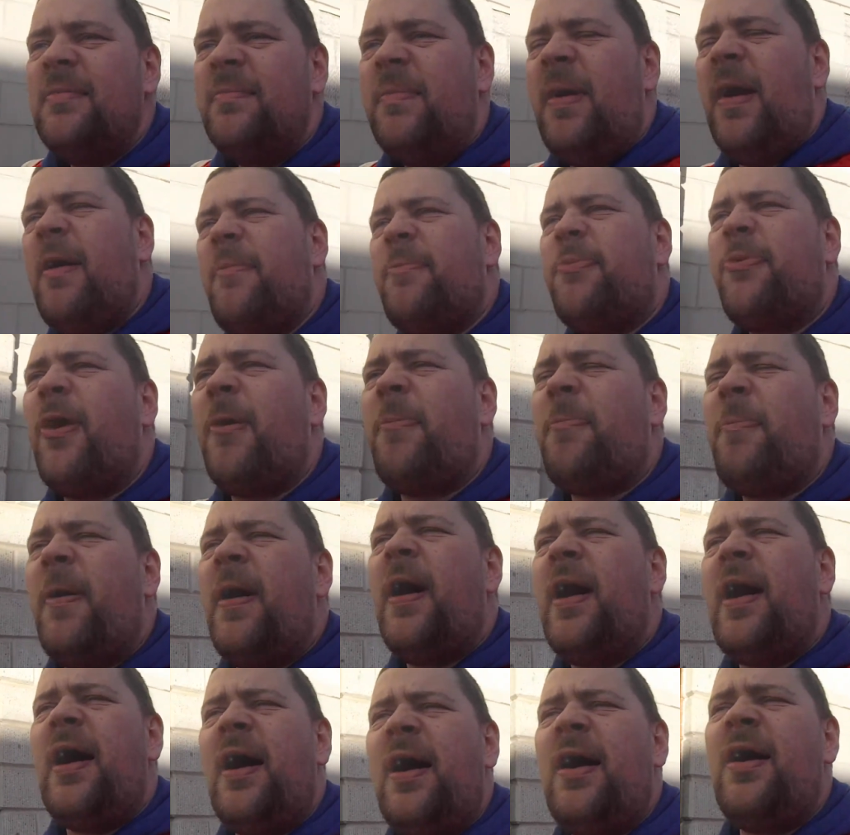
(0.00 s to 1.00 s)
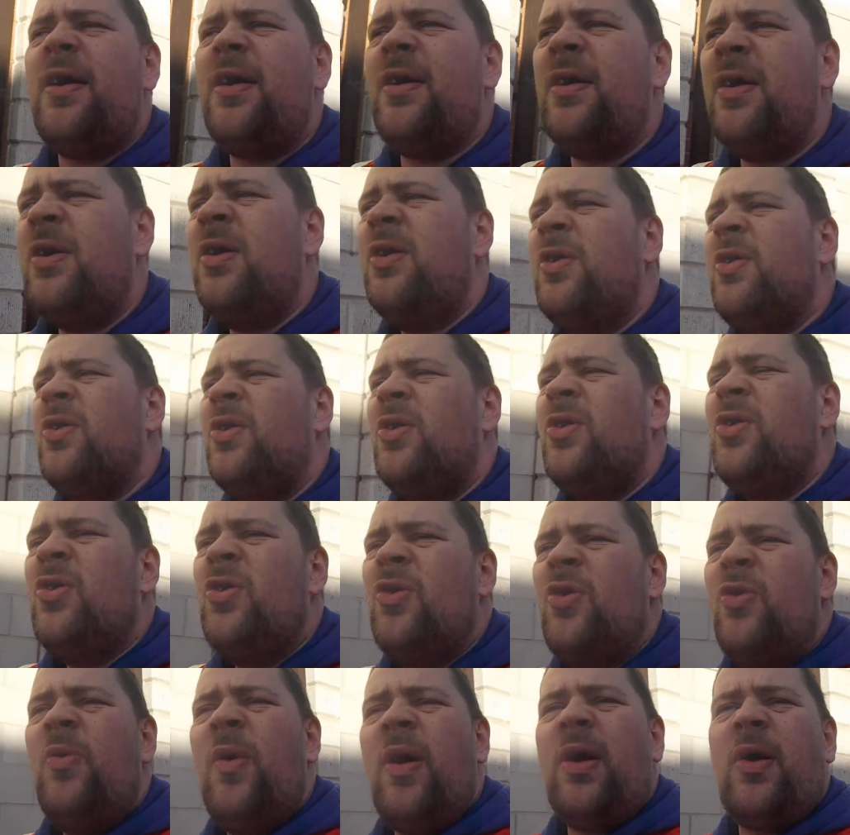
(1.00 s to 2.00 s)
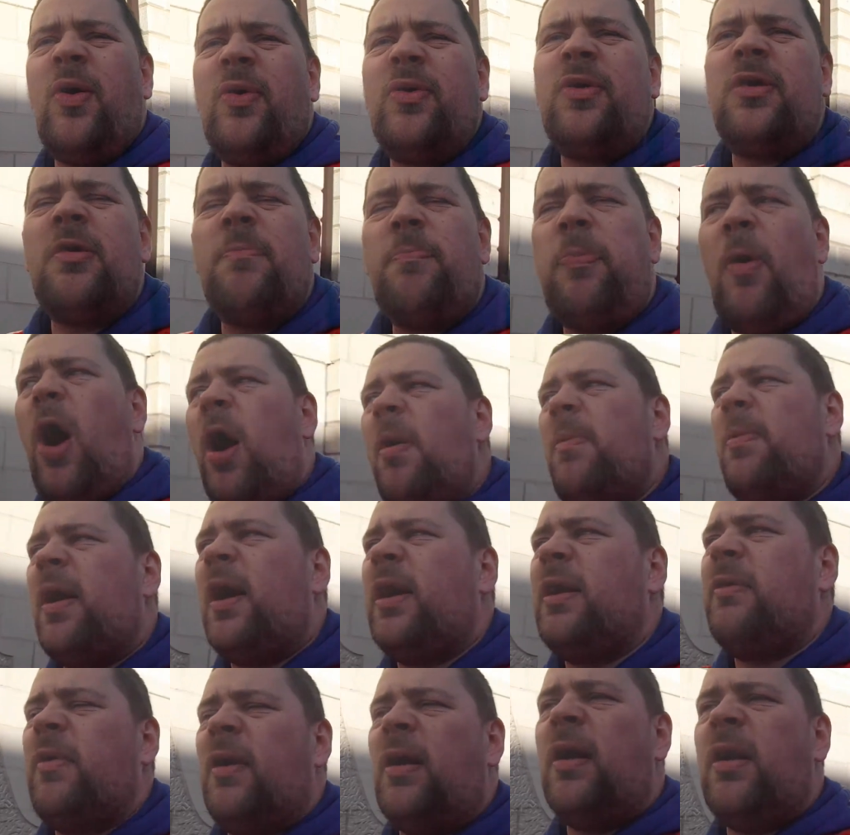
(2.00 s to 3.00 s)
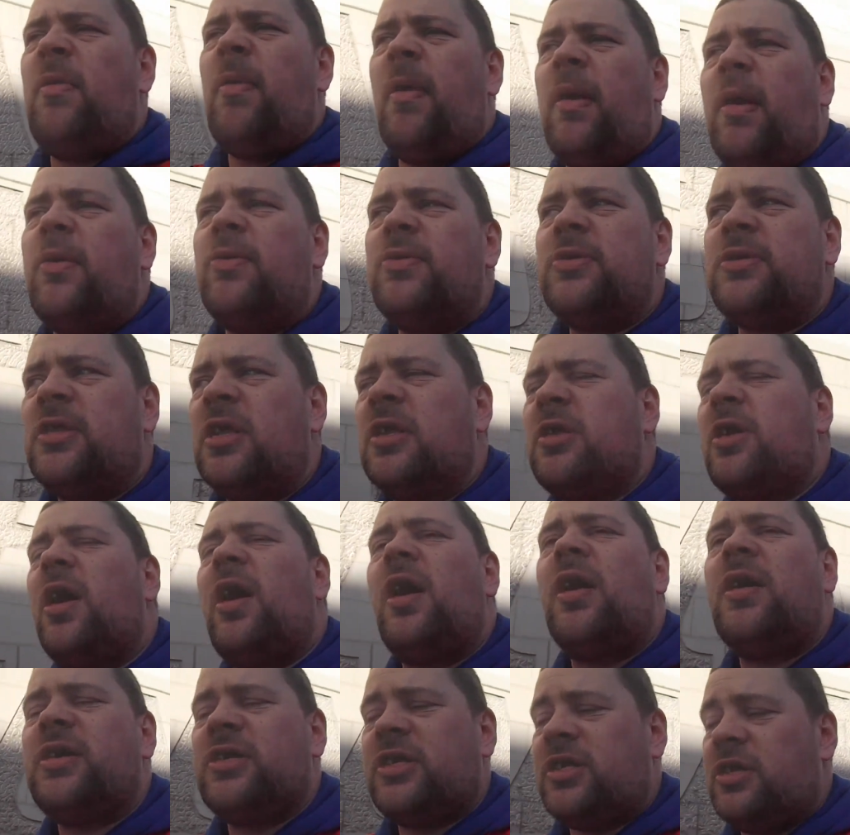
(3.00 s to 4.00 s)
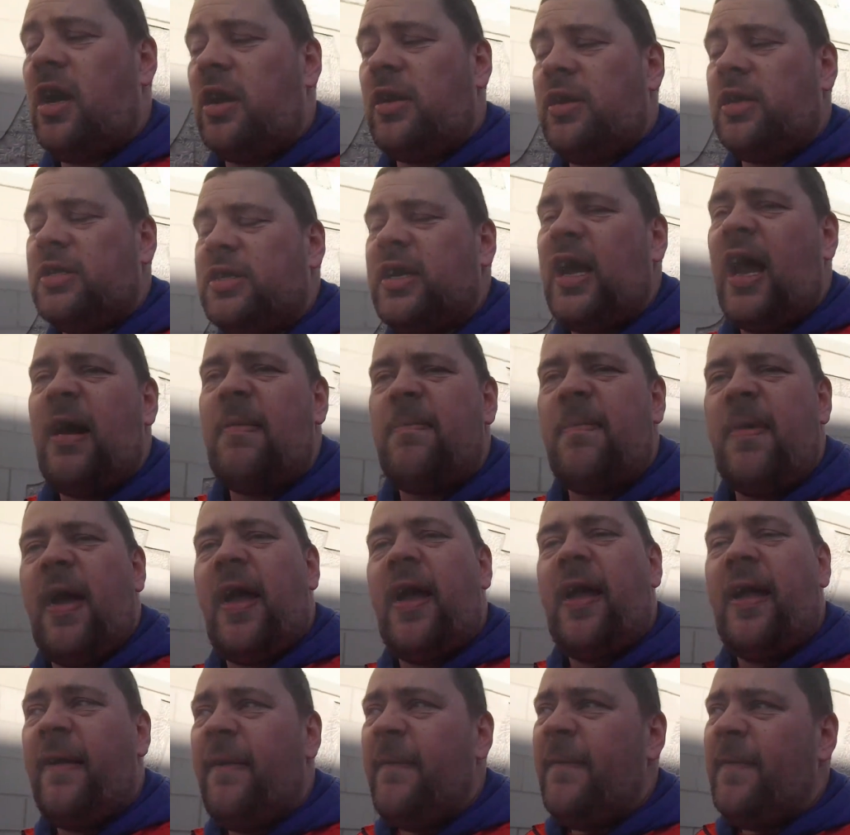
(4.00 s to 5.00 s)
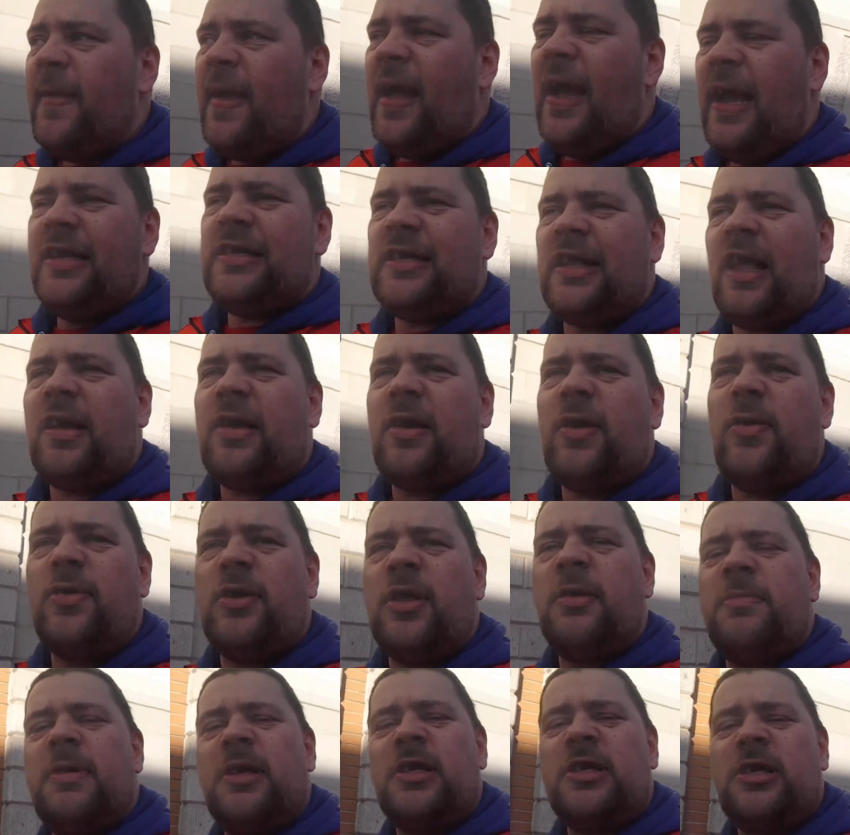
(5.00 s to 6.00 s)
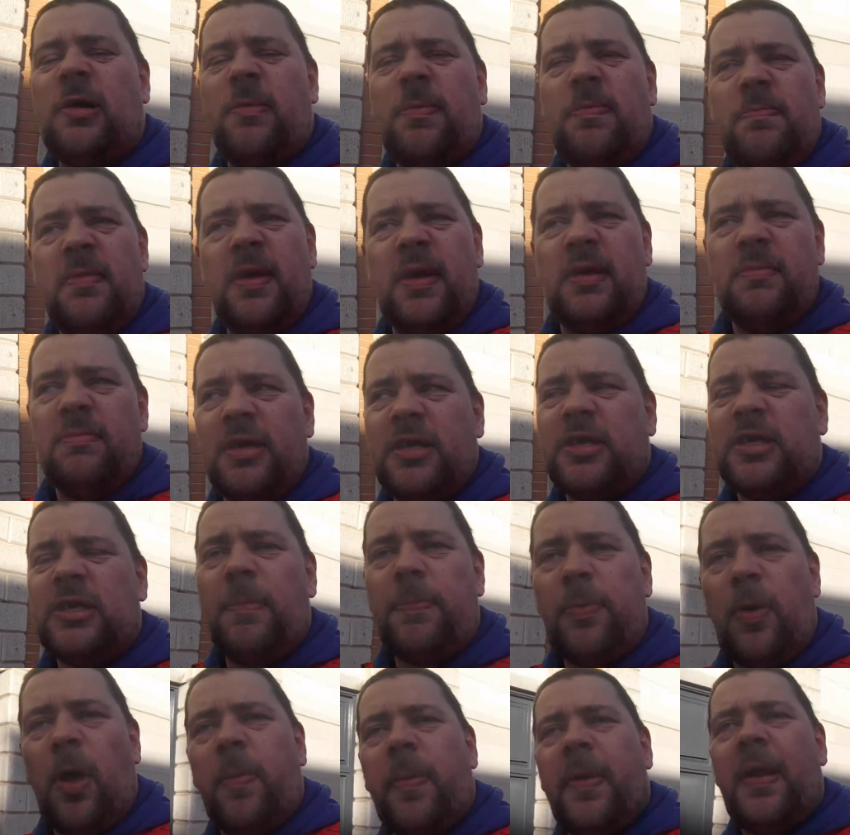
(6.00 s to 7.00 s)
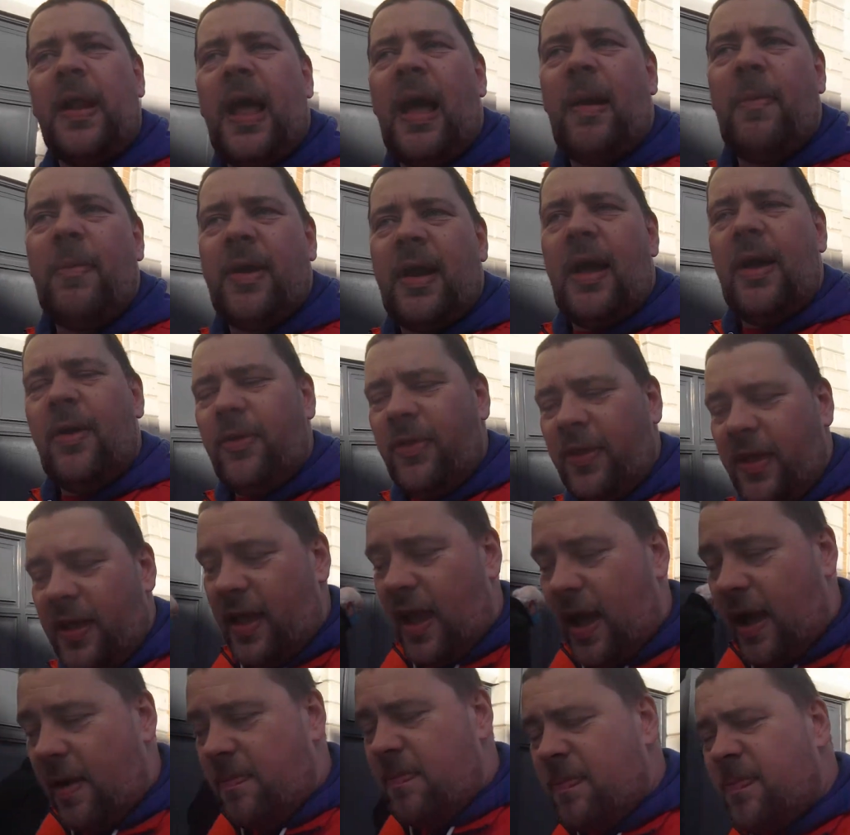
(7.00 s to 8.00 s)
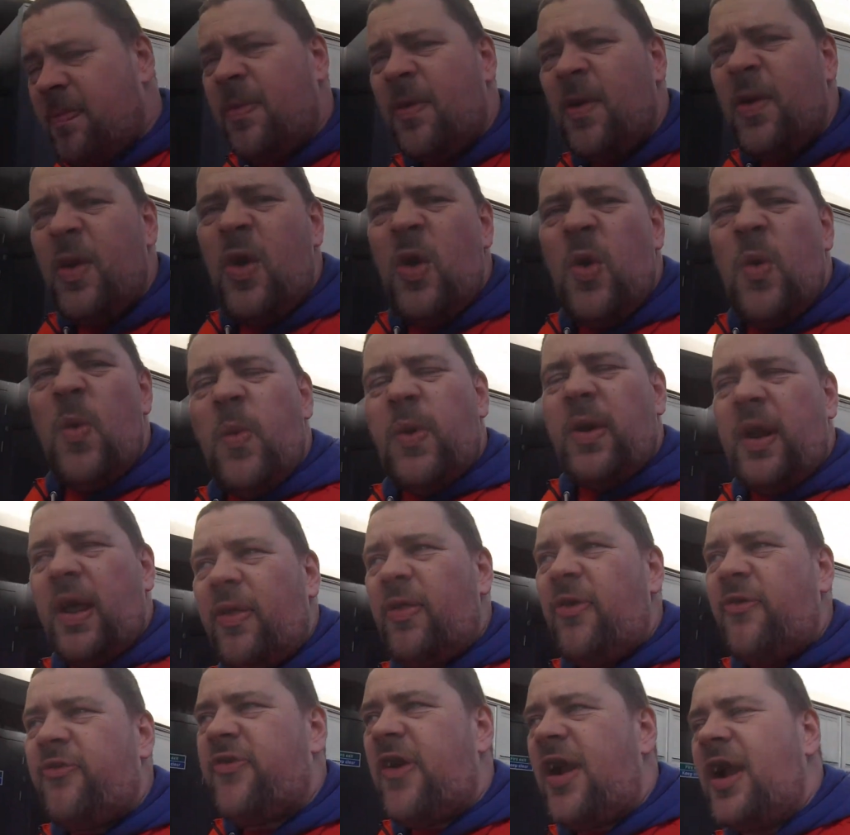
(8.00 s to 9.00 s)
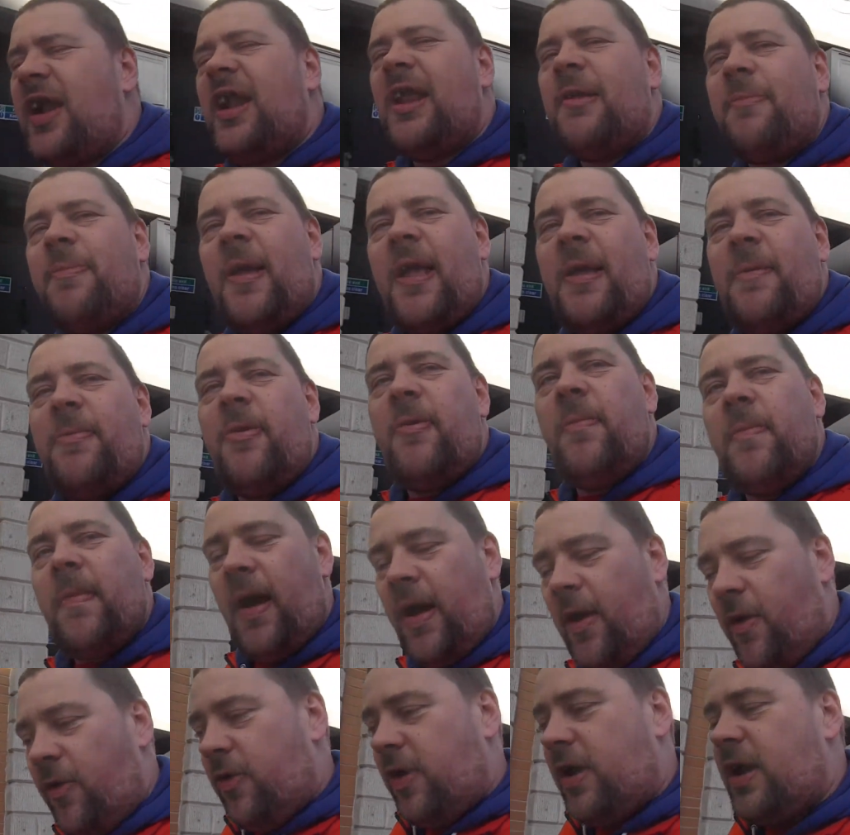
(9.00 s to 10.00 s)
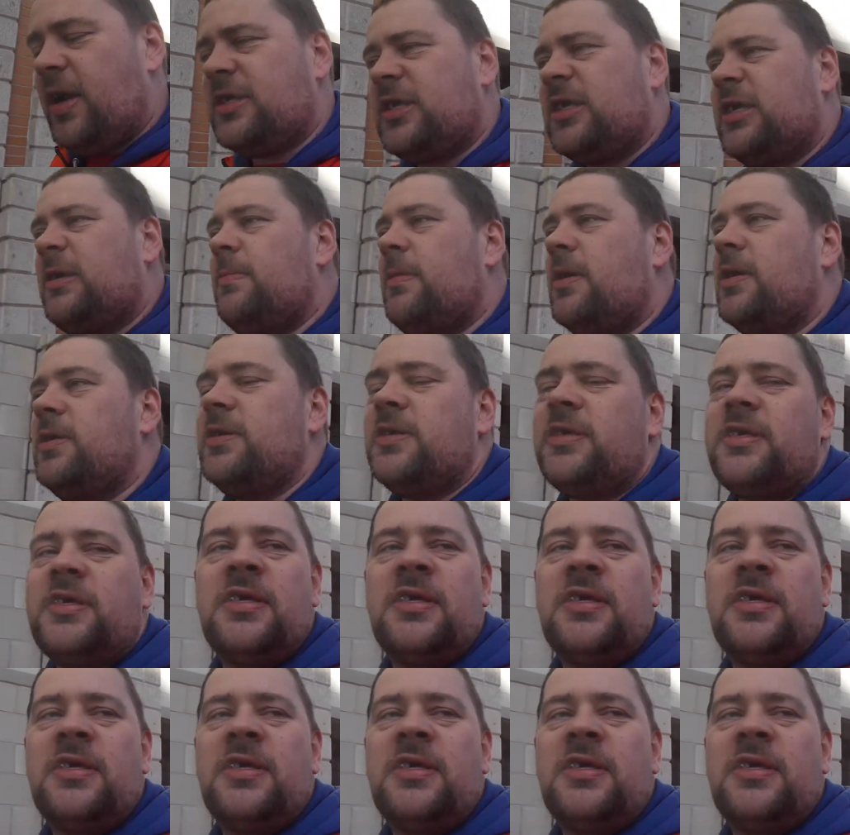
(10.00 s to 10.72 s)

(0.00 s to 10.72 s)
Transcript: But proper we're going to the bottom of it. We're going to, we're going to the darkest side of town, mate. It's like going to Mr. Mr. Blobbyland without the um, without the friendly people, or the customers.